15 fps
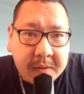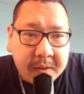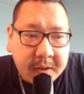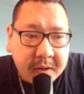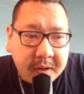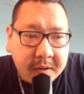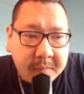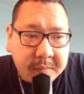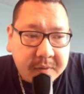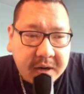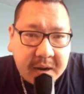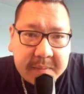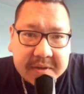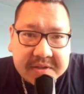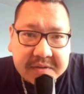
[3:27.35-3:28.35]

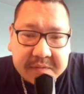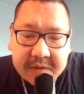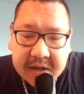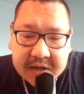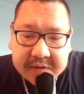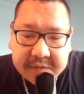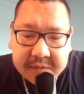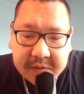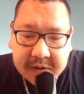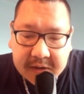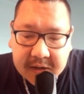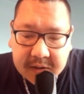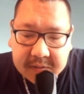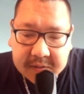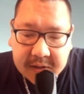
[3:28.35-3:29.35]
Grandmaster Flash figured
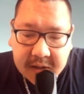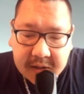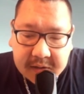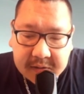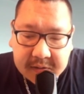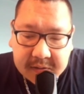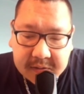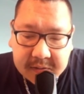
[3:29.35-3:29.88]
out that